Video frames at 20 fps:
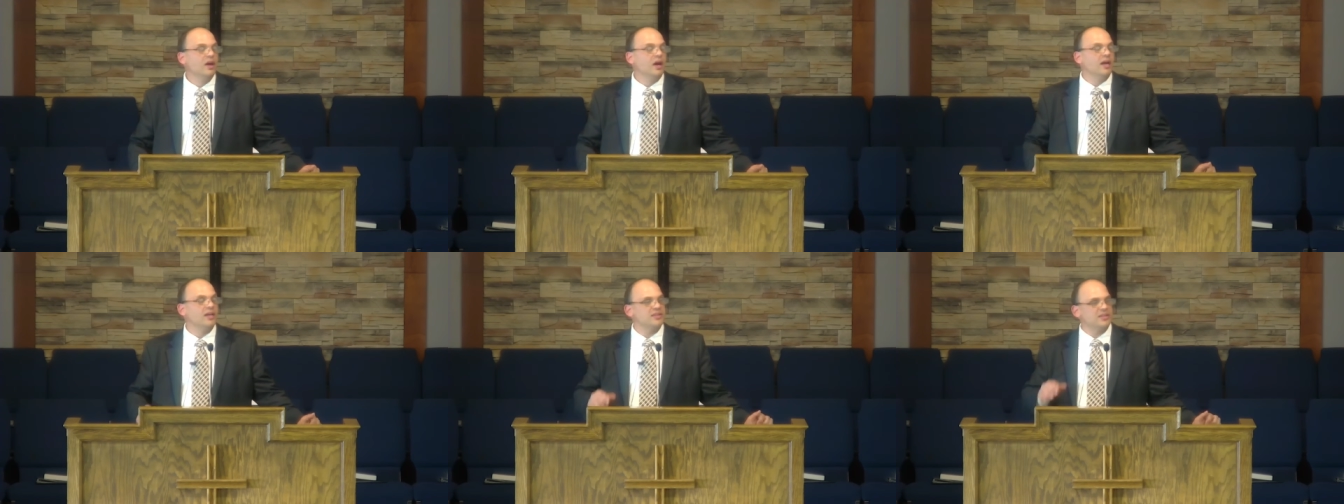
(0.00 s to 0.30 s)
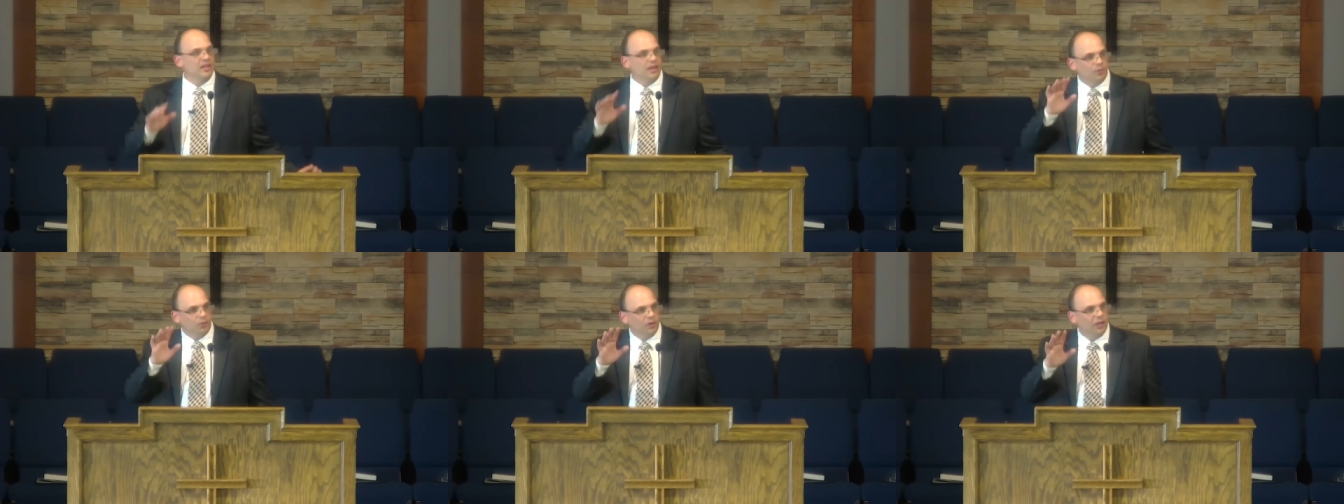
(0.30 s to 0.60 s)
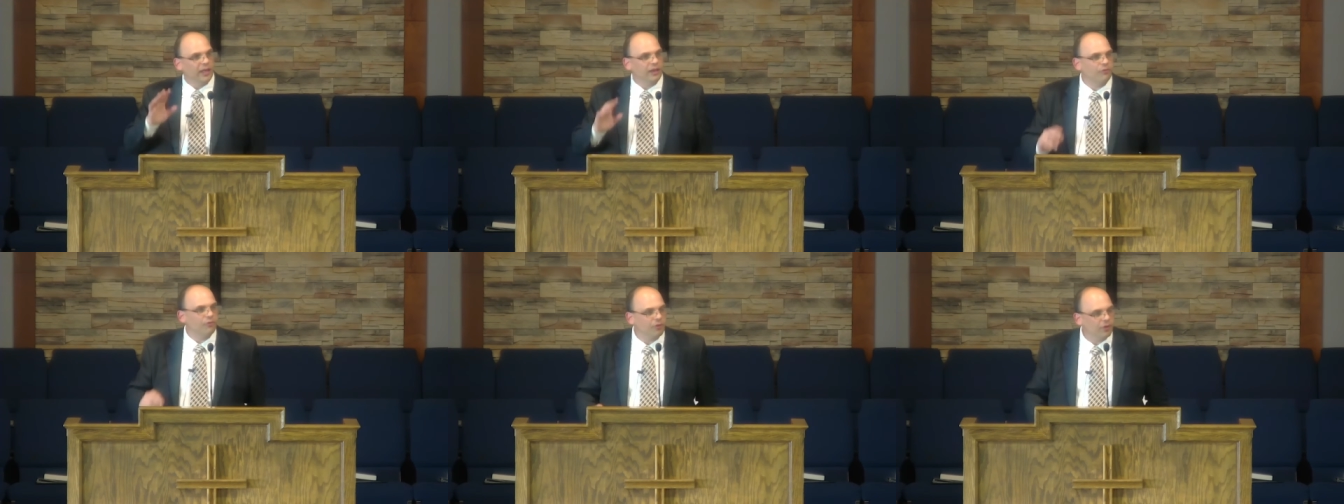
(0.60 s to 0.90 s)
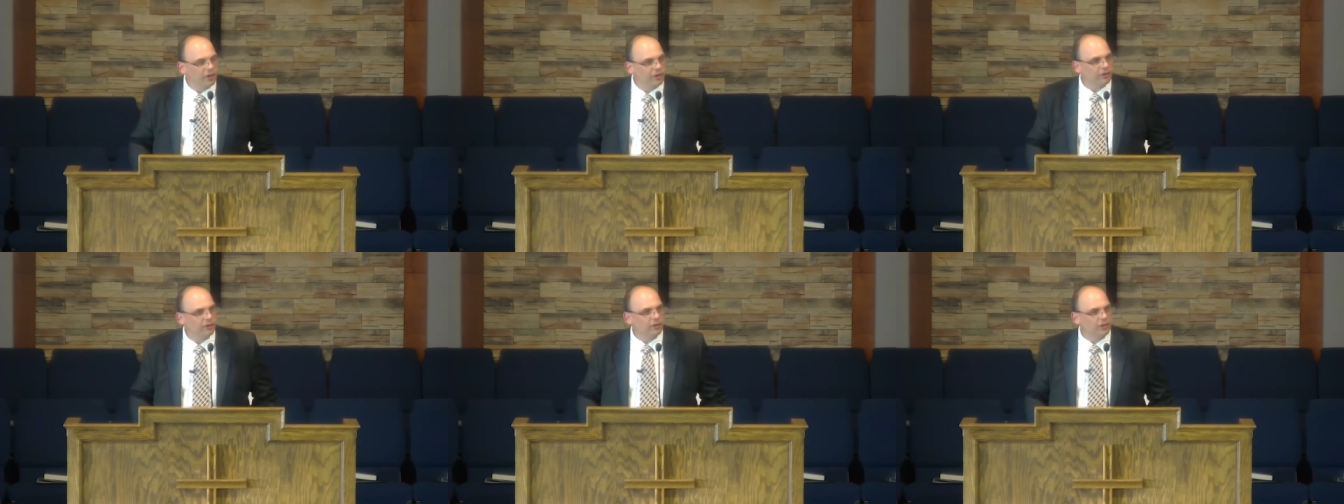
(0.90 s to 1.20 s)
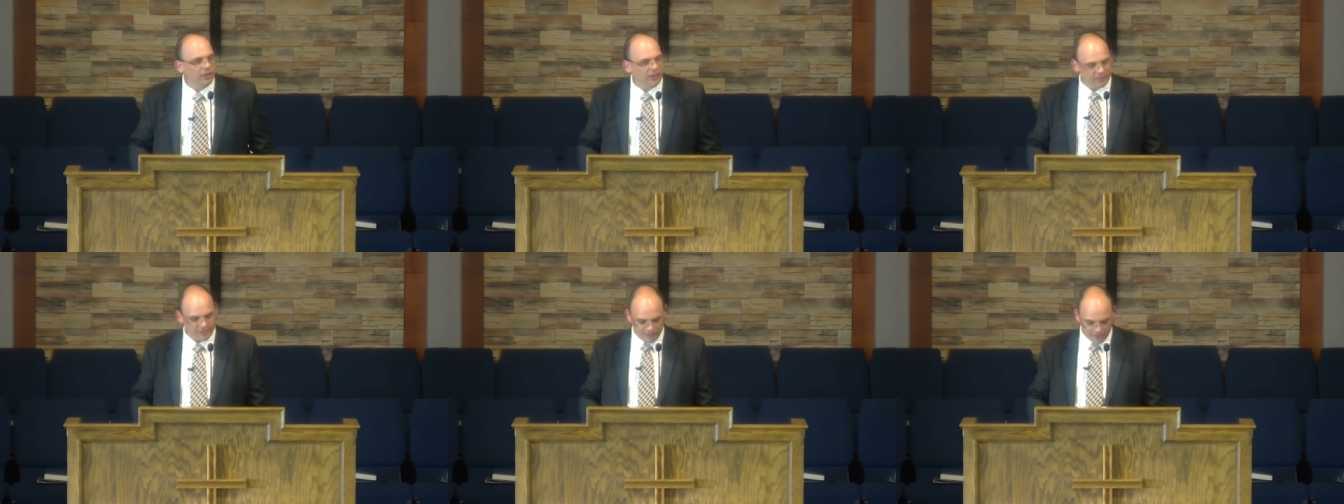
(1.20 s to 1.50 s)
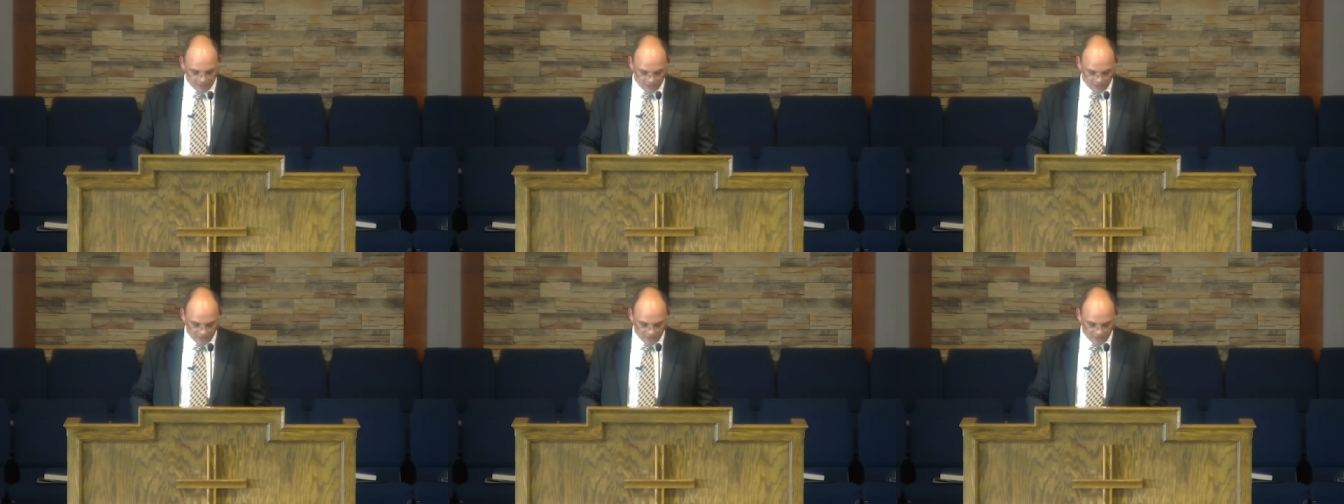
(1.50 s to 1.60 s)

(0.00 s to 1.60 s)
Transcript: I said, I would like, I said,